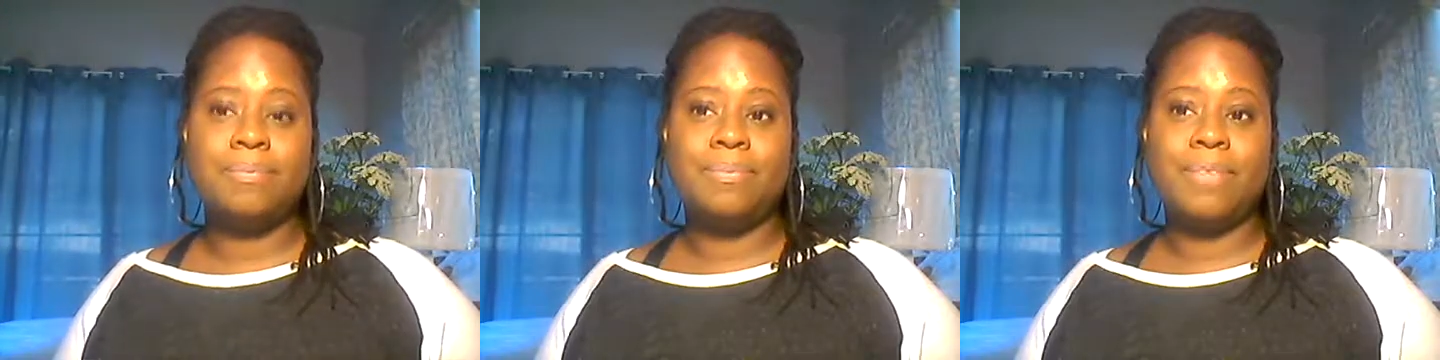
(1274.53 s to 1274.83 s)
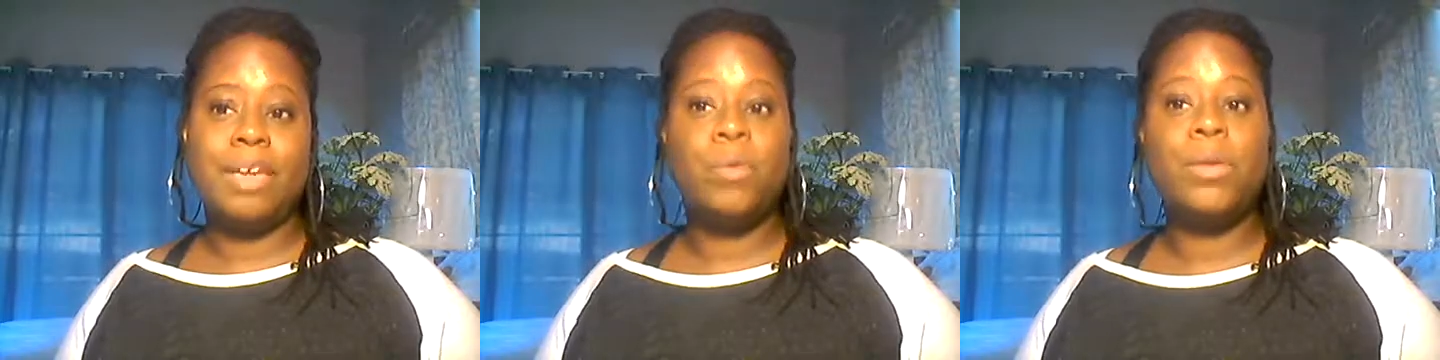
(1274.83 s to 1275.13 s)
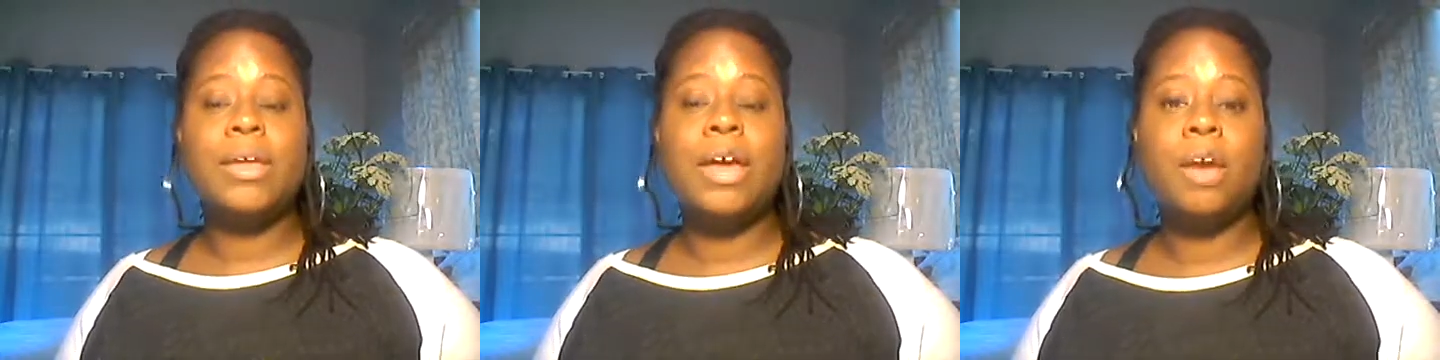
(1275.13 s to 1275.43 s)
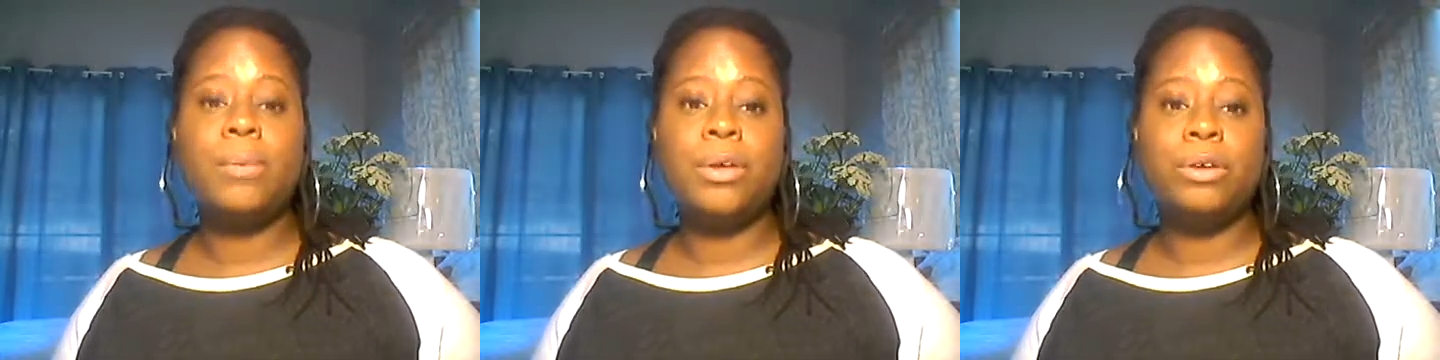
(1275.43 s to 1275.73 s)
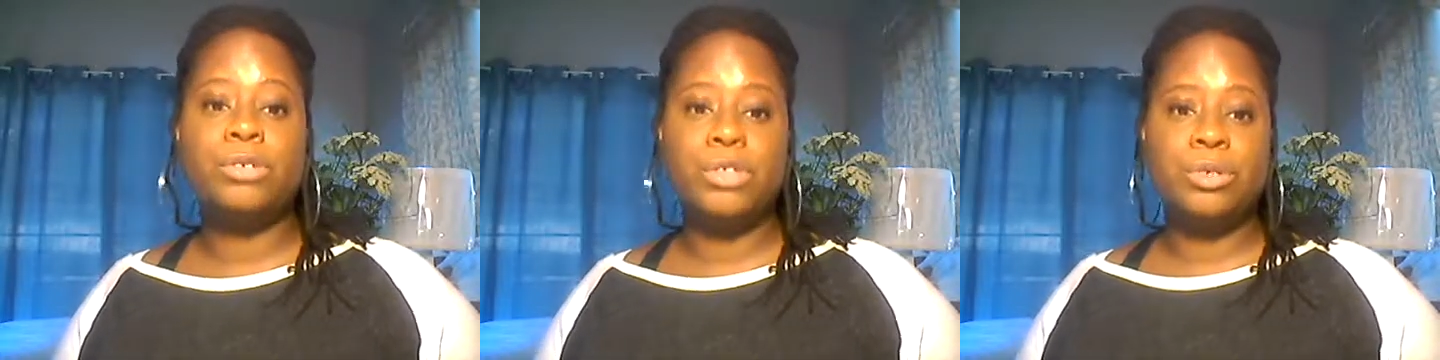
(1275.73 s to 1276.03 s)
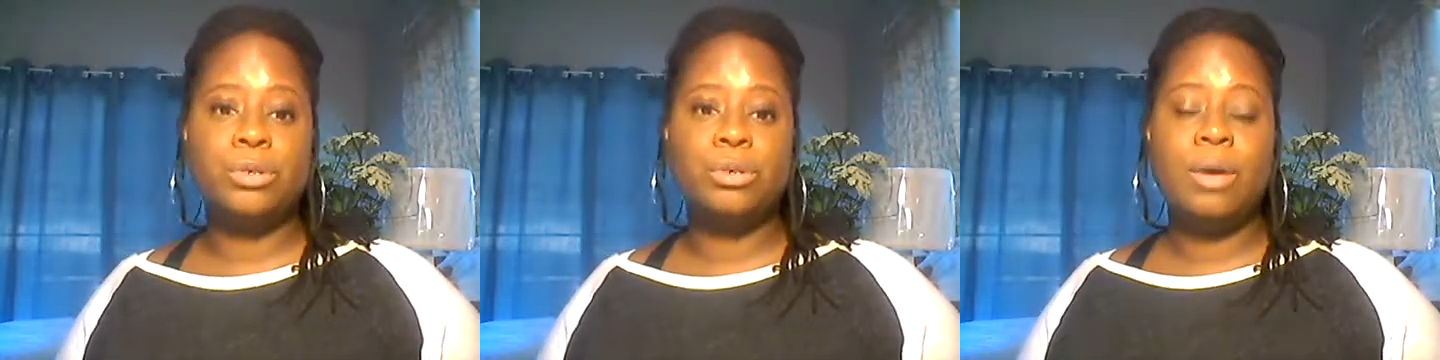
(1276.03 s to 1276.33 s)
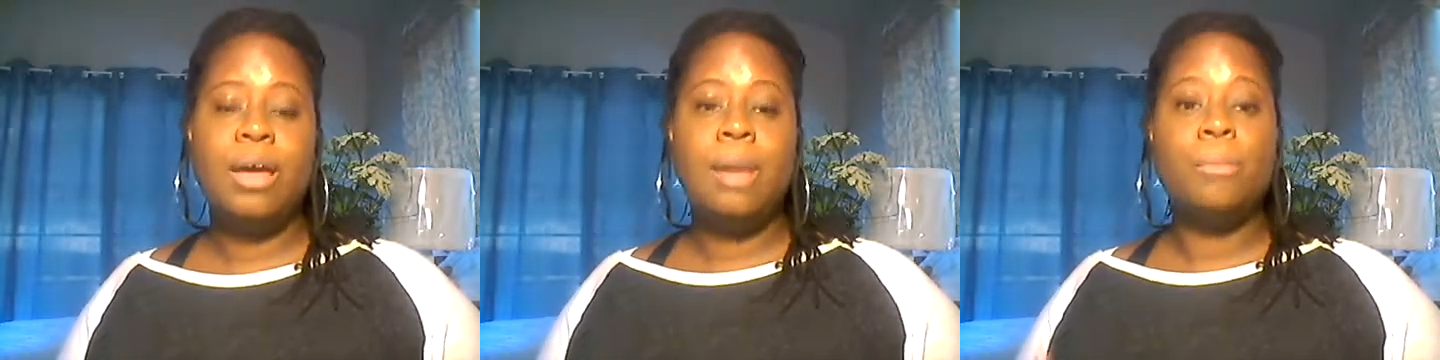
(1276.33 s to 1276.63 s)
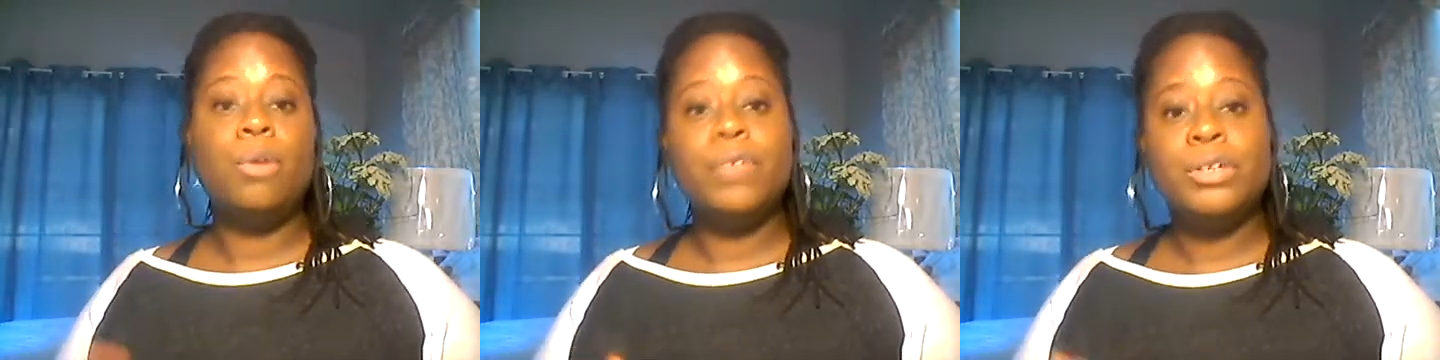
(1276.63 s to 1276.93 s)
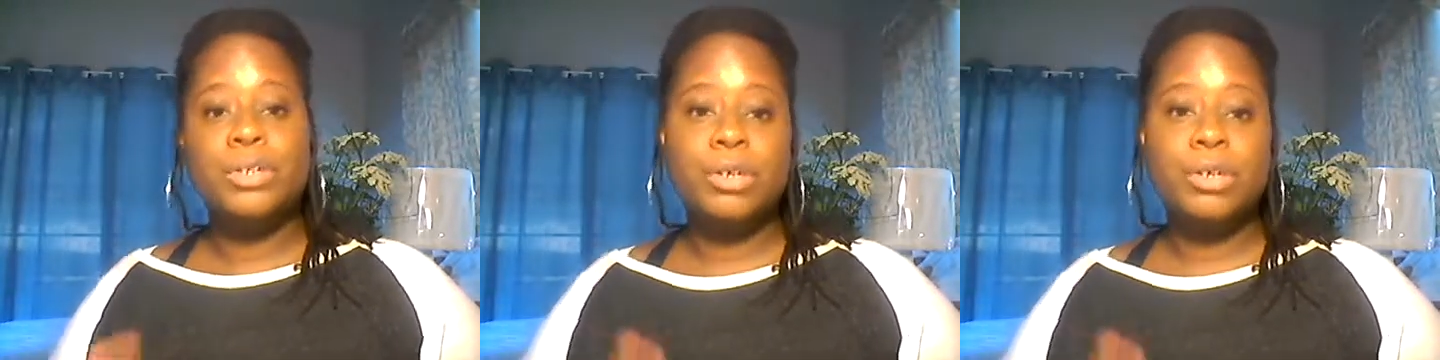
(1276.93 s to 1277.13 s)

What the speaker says: can really help you to move into